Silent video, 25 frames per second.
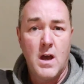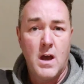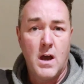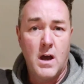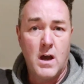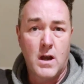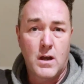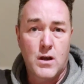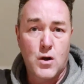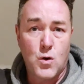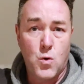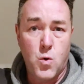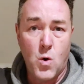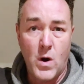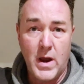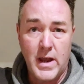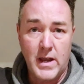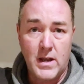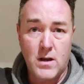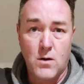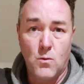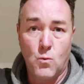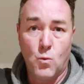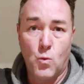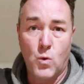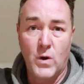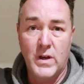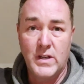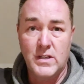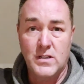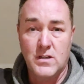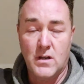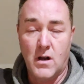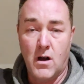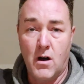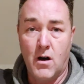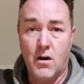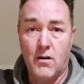a quick
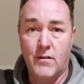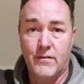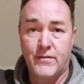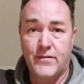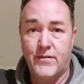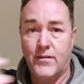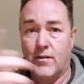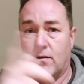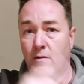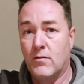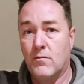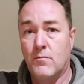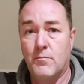whiz of